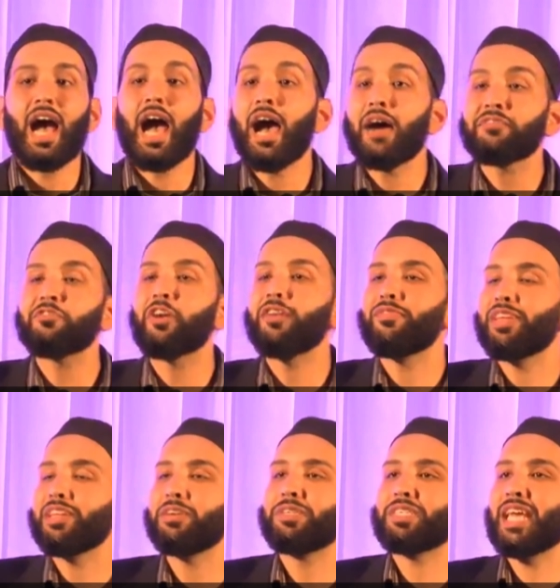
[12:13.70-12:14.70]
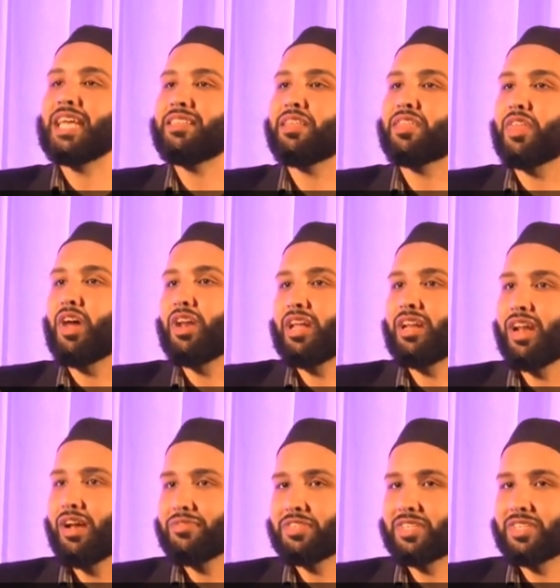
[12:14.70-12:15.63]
After I've entertained the thought enough,